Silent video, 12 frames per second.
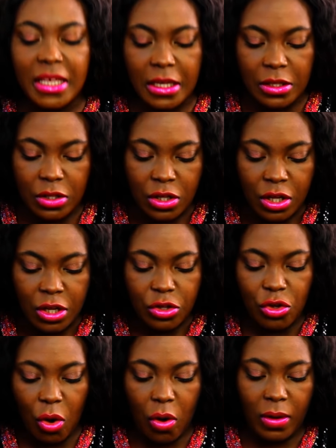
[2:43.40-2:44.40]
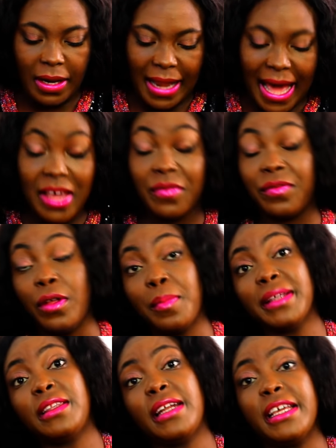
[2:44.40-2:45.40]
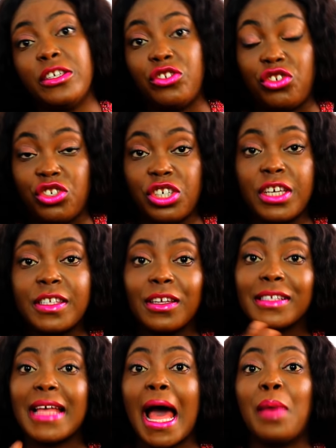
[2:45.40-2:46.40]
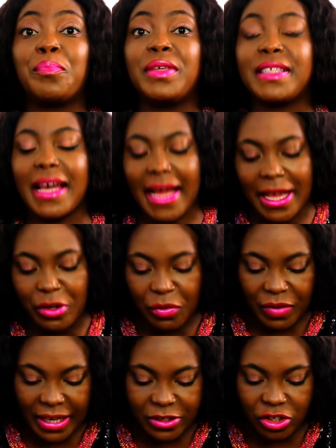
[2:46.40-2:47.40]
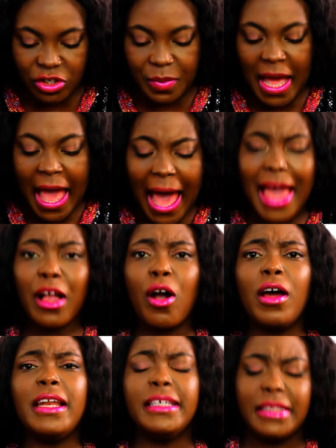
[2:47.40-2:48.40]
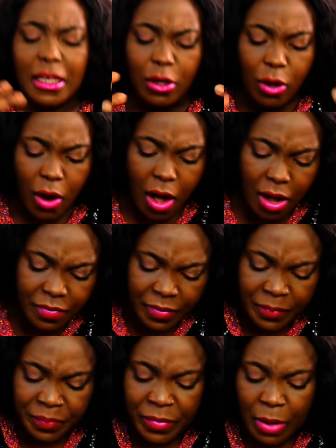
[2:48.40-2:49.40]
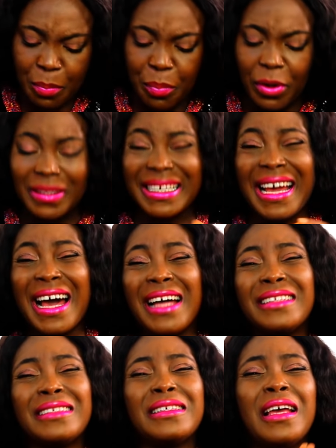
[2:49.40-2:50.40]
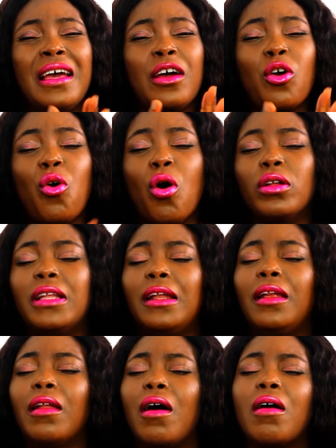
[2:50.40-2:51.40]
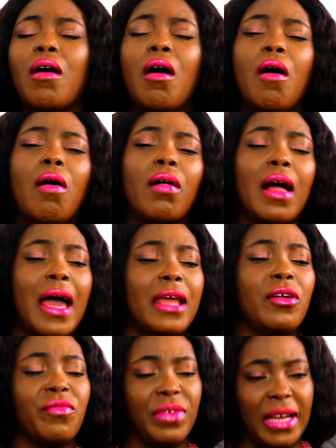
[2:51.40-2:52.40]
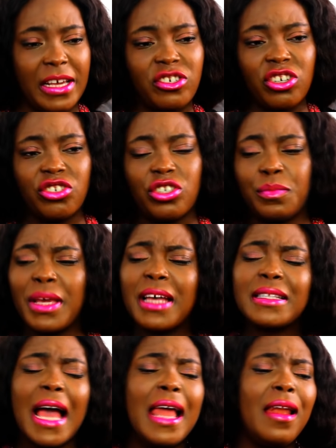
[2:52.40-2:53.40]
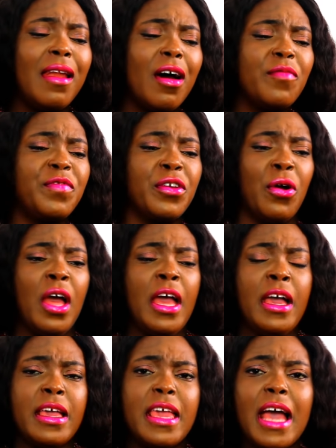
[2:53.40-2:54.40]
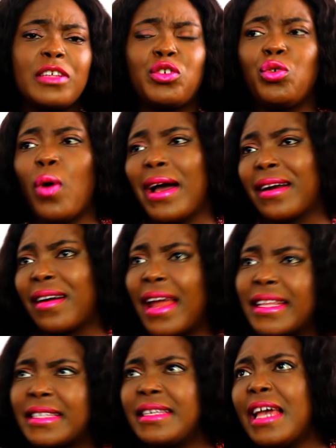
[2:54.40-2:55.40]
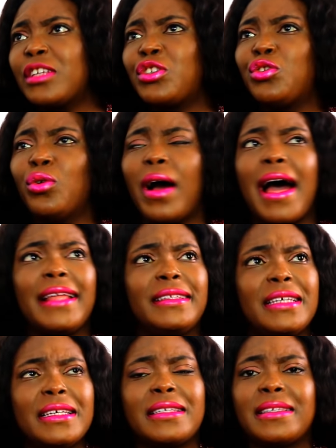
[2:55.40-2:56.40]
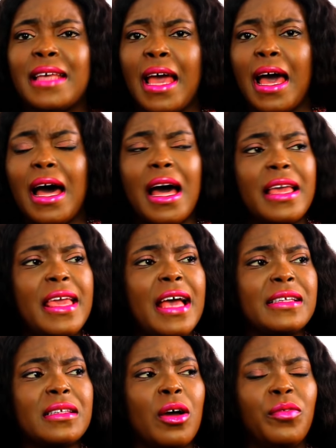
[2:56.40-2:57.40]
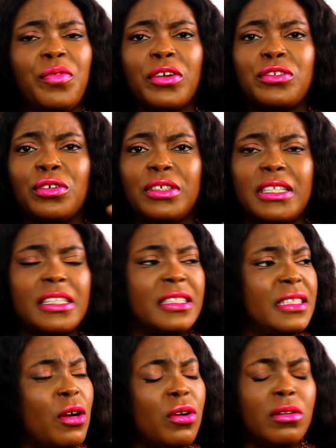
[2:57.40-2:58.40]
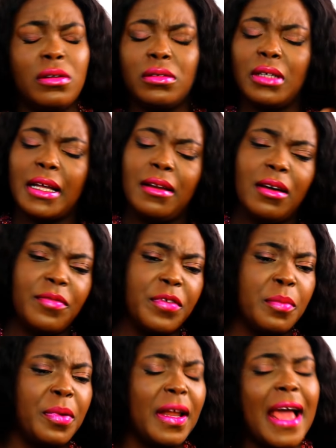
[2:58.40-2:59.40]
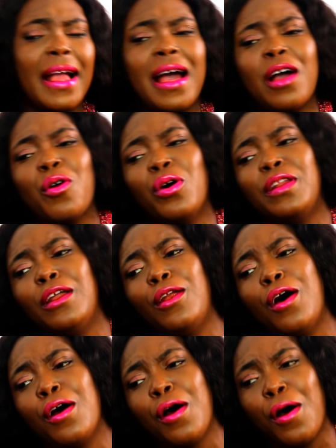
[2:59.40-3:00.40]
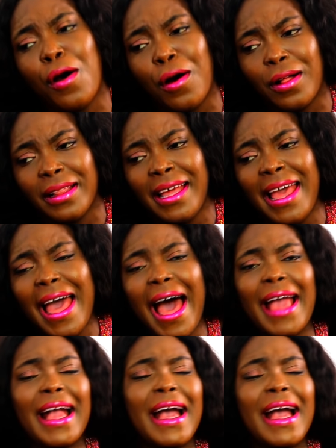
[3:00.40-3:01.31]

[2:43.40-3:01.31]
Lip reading: in your life. Number 3, Jesus and Peter kind of relationship. I call it the love but can't go the long haul kind of relationship. Yes, I love you. Yes, you are great. Yes, you are this. Yes, Comfort, you're this. Oh, I love you, but I can't go the long haul. I